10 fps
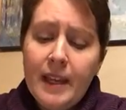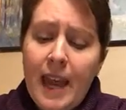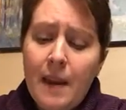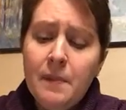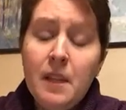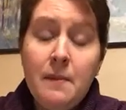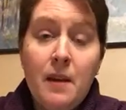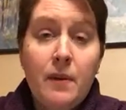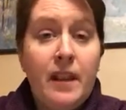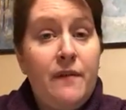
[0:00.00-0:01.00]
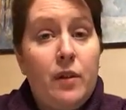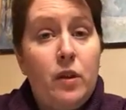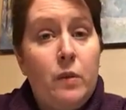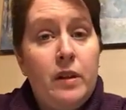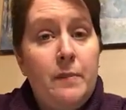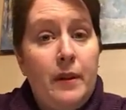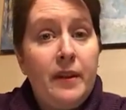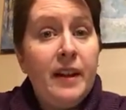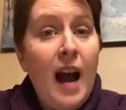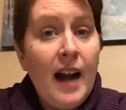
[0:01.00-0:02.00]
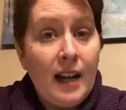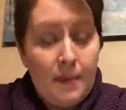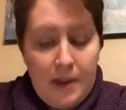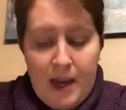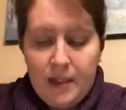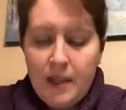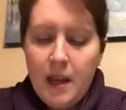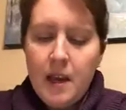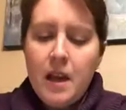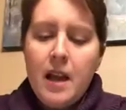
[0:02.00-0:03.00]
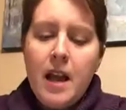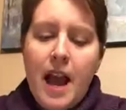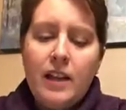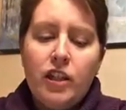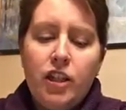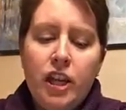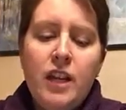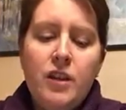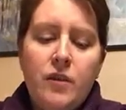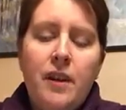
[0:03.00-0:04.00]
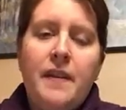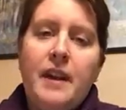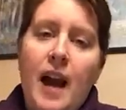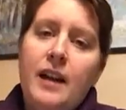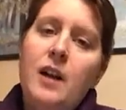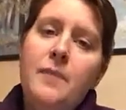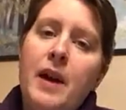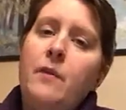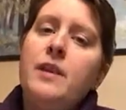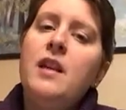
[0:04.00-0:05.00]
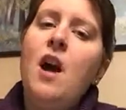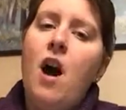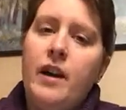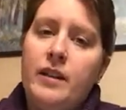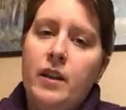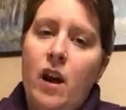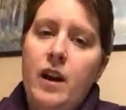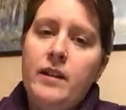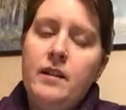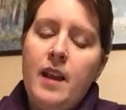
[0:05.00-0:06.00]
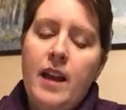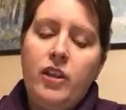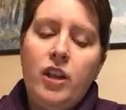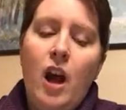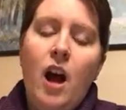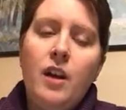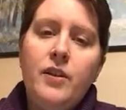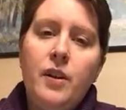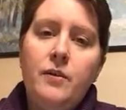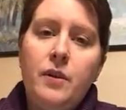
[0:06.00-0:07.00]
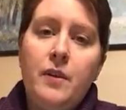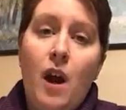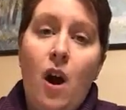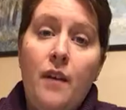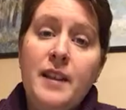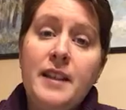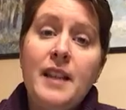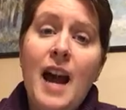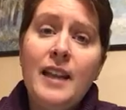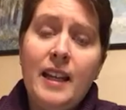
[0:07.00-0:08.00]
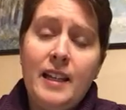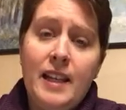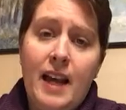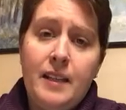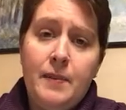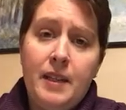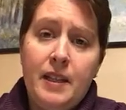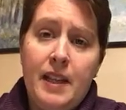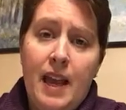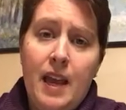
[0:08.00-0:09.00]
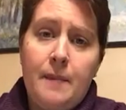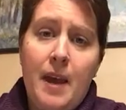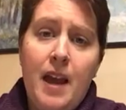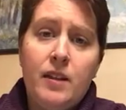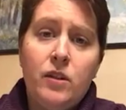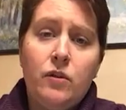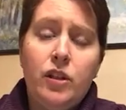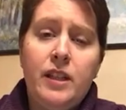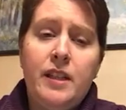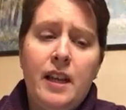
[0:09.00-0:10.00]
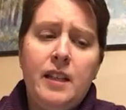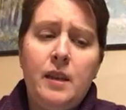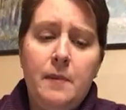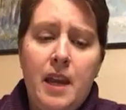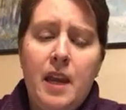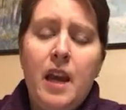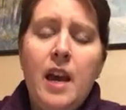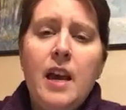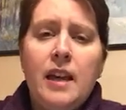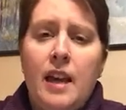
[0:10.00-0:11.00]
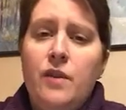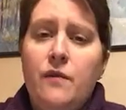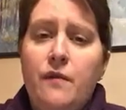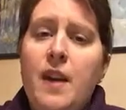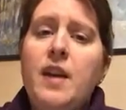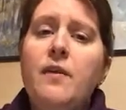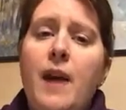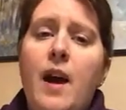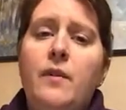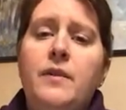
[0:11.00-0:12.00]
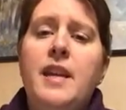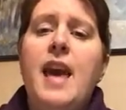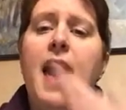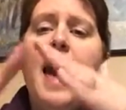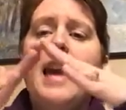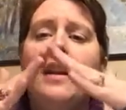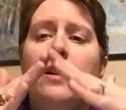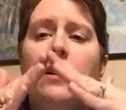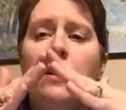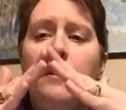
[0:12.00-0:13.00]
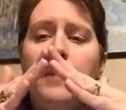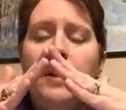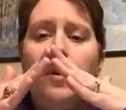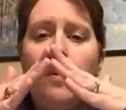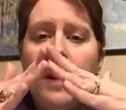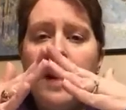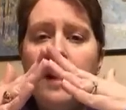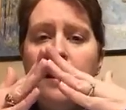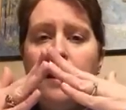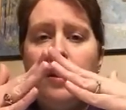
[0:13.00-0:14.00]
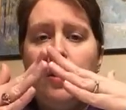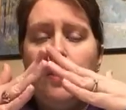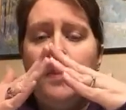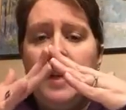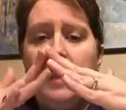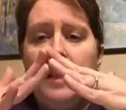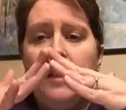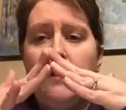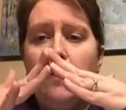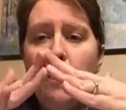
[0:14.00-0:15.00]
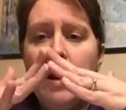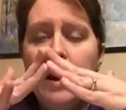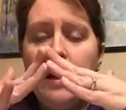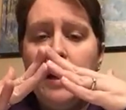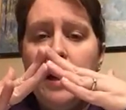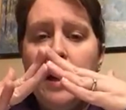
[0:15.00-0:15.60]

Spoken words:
came to me when they first wanted to build a GaGa pit. And she knew that the GaGa pit was an octagon, and she also knew that all the side lengths had to be the same. And so she said to me, can you figure out the angle between the two pieces of wood